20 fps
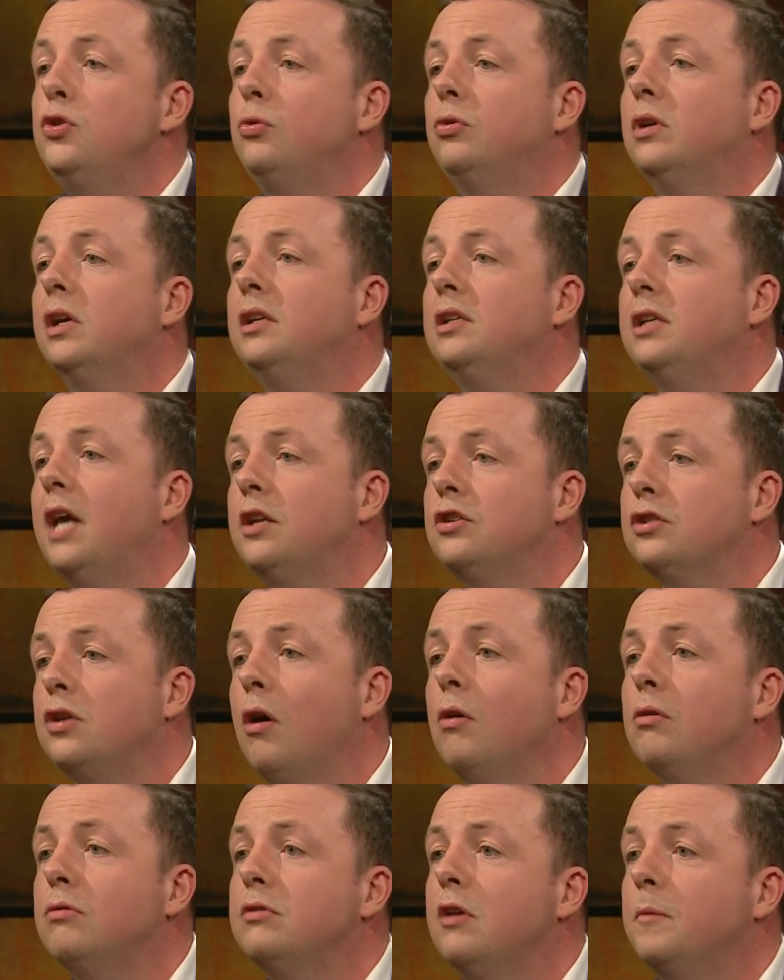You can get
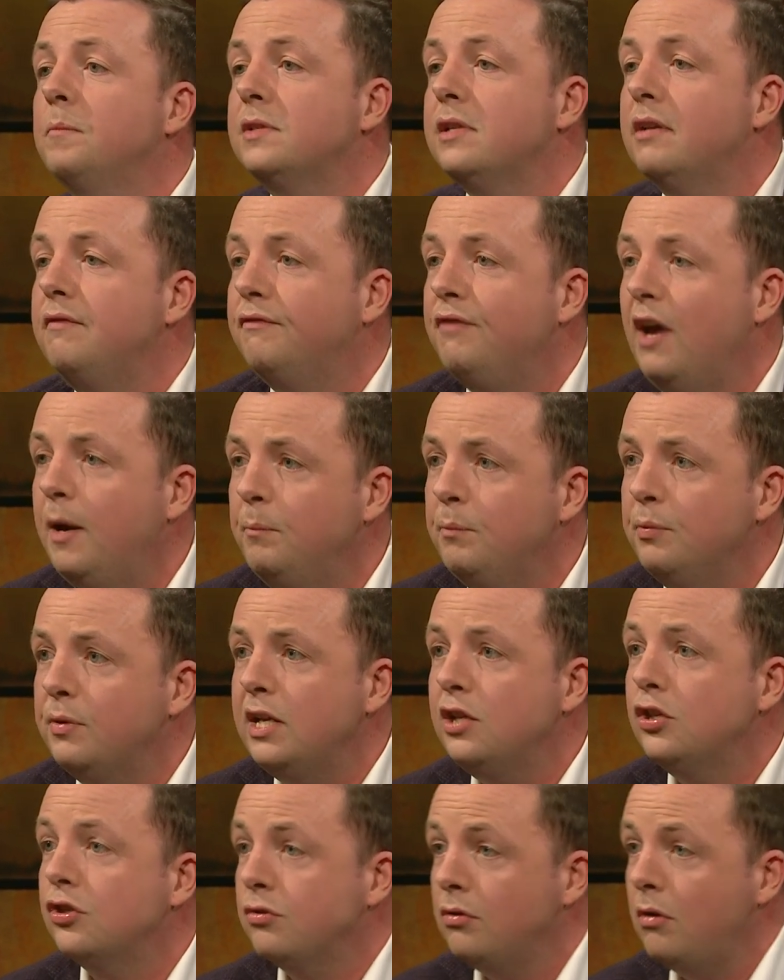turnips in
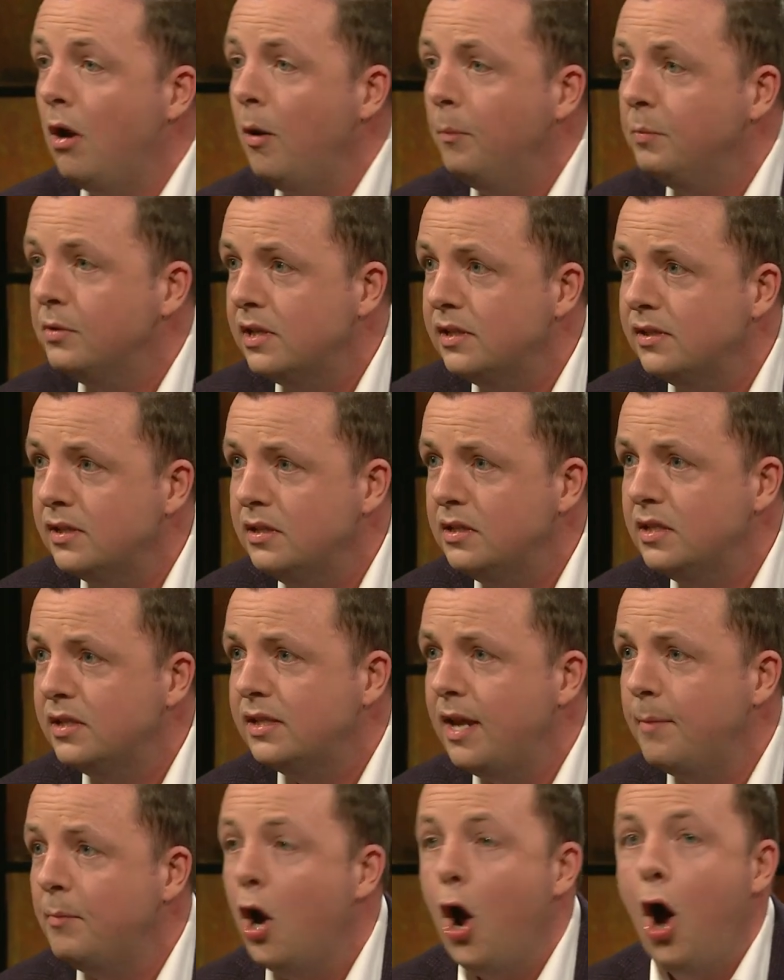February, strawberries in
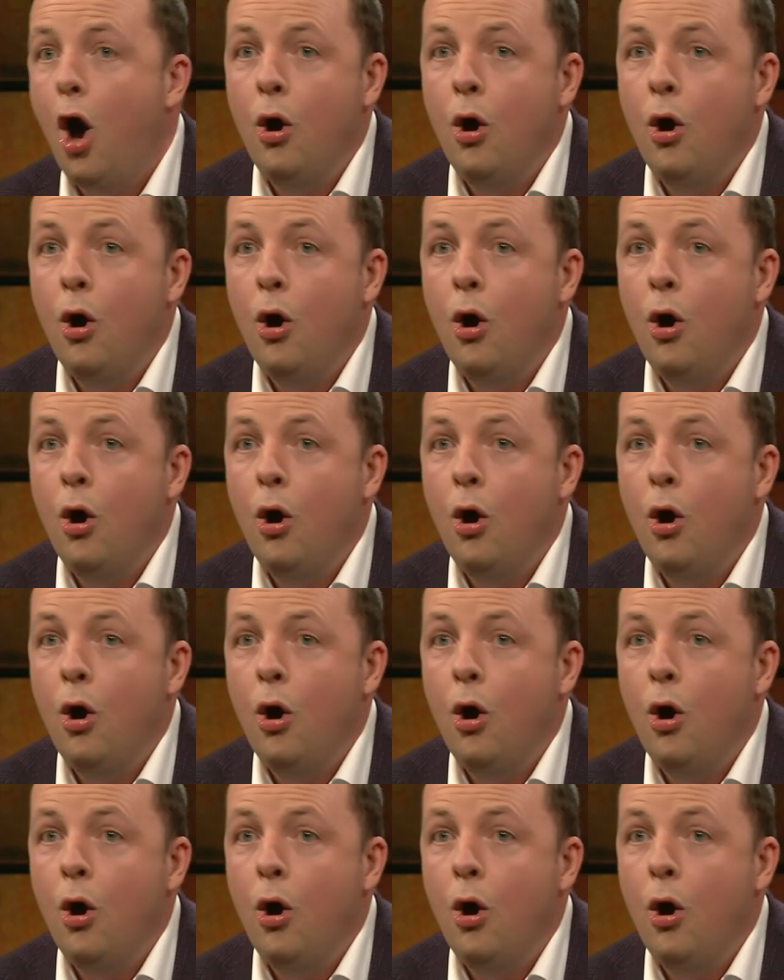December,